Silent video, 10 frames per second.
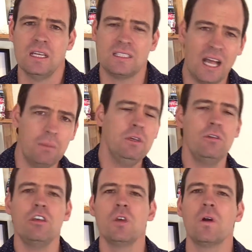Tell me
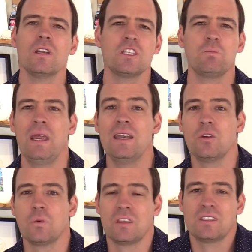who you want to spend
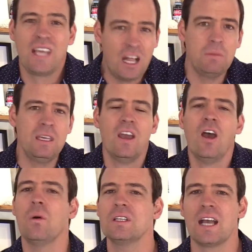it with. Tell me
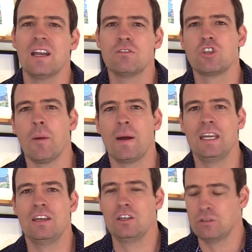what kind of job I
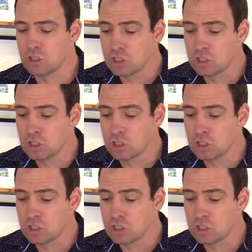need to do.